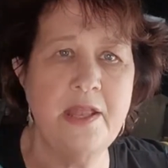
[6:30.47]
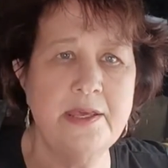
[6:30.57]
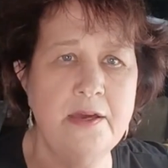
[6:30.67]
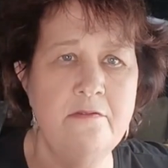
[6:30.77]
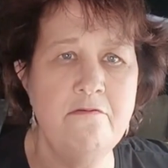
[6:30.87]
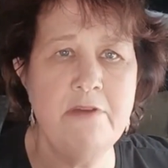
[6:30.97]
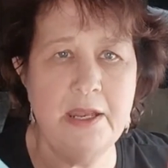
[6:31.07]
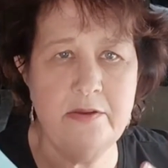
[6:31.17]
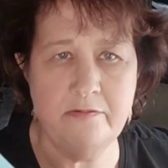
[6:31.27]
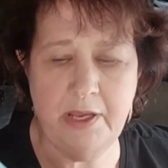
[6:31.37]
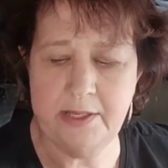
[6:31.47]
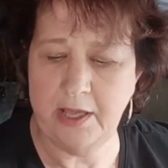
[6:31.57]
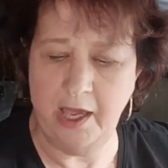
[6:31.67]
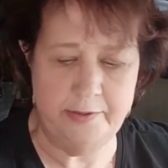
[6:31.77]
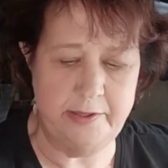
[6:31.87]
a red.
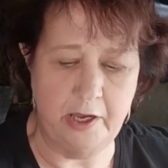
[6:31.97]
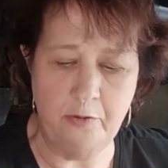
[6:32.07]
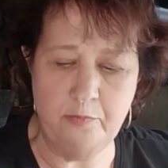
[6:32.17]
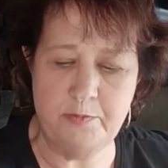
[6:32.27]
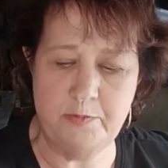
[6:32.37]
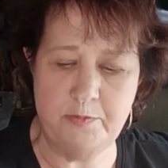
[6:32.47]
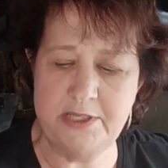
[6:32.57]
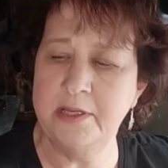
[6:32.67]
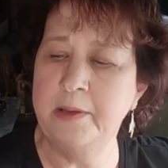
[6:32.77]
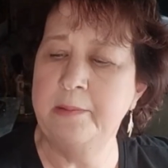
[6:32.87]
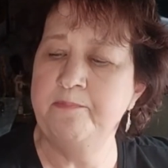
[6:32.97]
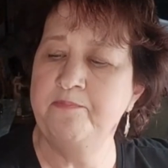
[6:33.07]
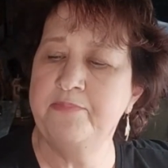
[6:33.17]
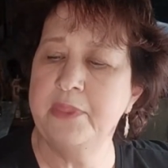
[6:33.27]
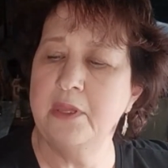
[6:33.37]
I doubt it.
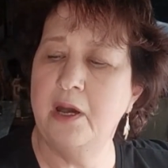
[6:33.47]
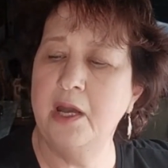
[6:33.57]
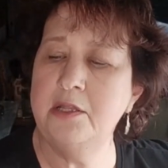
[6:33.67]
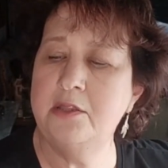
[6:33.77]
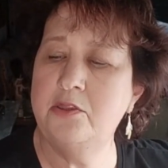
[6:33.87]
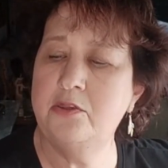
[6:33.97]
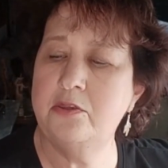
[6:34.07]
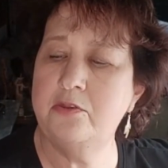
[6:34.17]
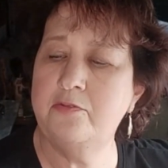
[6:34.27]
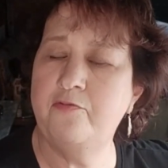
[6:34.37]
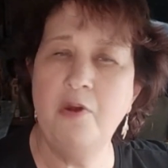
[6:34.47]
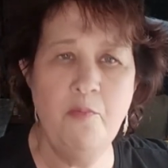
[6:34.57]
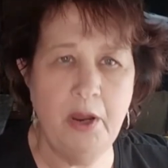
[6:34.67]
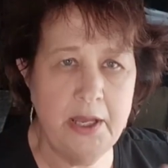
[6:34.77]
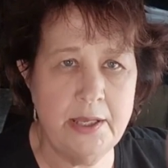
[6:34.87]
I, from
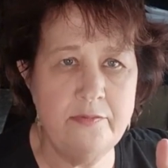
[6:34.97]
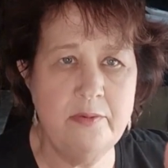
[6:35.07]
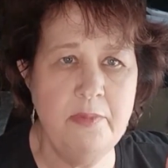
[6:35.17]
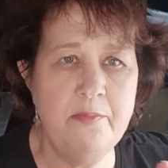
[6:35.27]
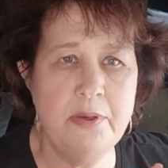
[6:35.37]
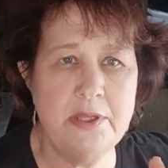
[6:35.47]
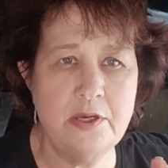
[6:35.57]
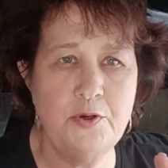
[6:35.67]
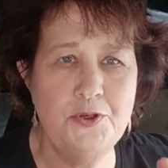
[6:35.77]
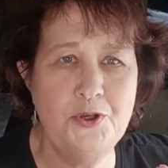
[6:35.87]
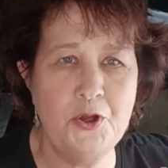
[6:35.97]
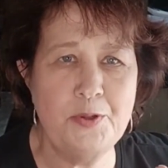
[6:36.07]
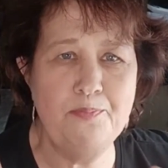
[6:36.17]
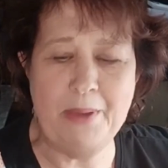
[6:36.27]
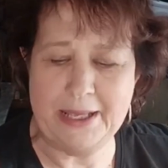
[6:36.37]
what I can remember, they could not
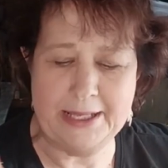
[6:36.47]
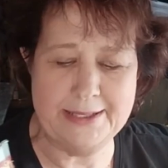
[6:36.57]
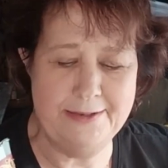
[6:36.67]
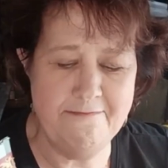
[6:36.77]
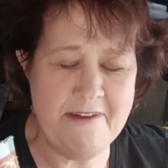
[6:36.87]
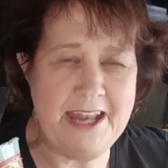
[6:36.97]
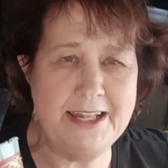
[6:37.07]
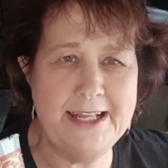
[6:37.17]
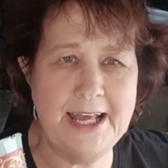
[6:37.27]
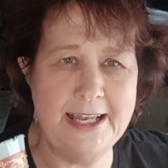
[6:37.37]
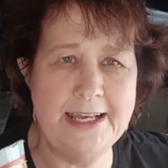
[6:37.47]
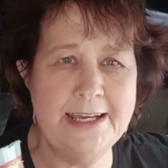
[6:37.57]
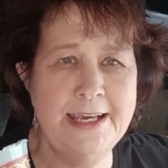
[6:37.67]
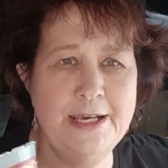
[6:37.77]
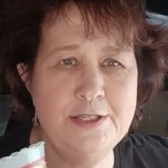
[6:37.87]
make the red color.
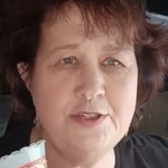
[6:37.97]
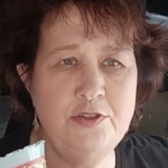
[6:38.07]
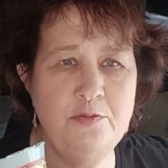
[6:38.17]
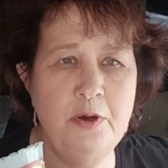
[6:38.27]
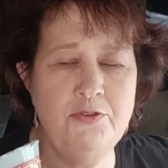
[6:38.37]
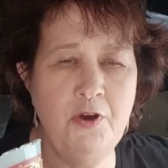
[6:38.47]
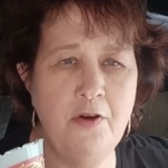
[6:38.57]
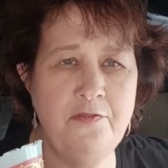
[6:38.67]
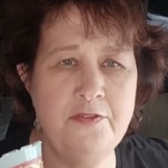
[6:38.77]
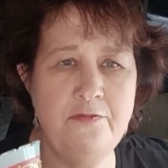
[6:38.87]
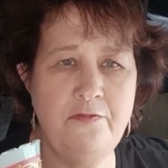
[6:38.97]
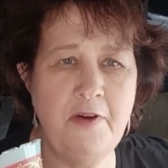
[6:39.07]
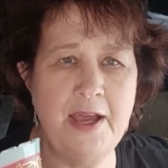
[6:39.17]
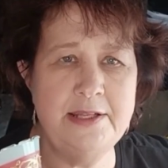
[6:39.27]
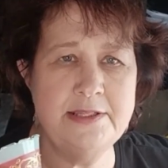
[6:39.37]
So you won't often
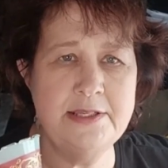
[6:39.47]
find